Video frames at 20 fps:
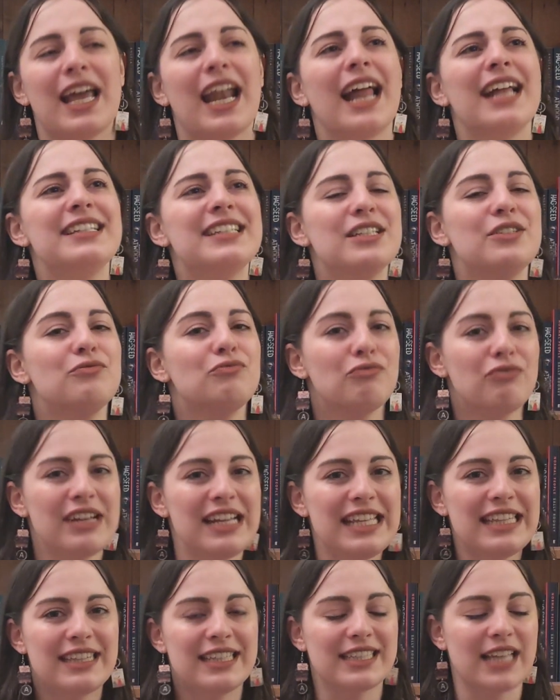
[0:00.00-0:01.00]
I didn't
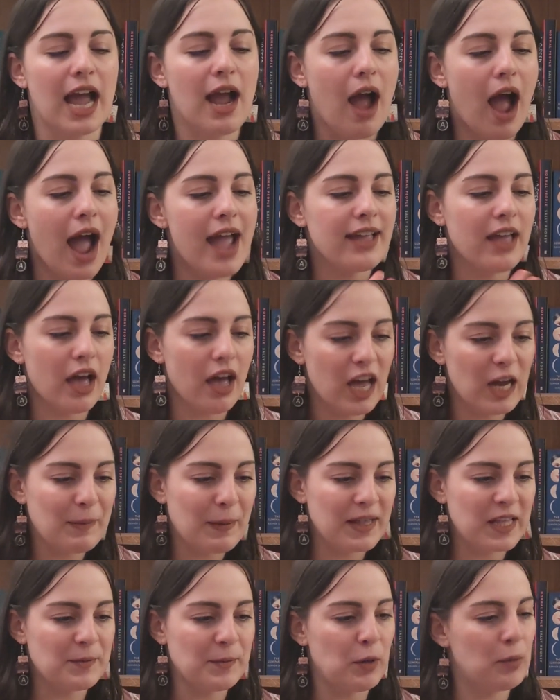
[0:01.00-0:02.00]
read this. I heard
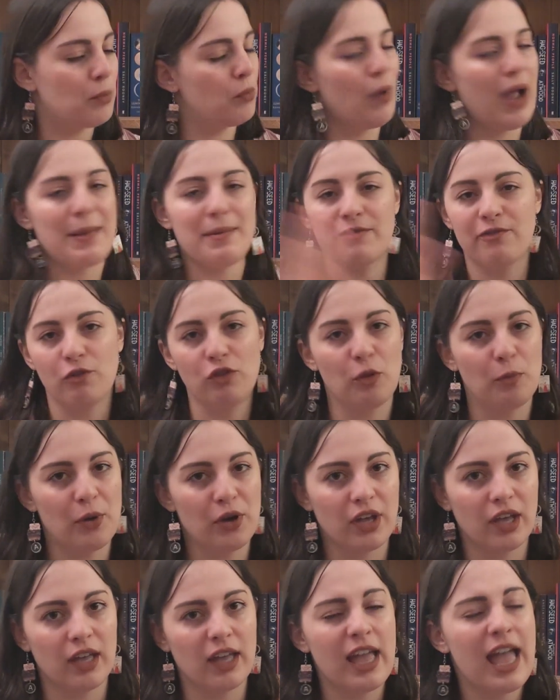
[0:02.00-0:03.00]
about the book way before the
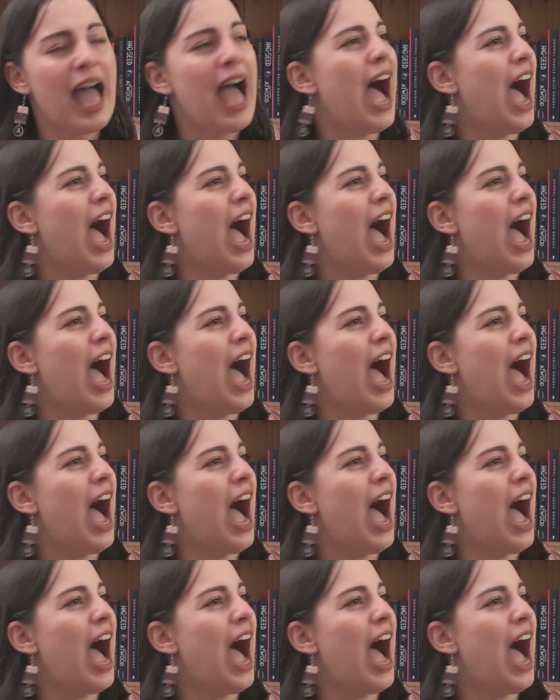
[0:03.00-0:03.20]
Booker.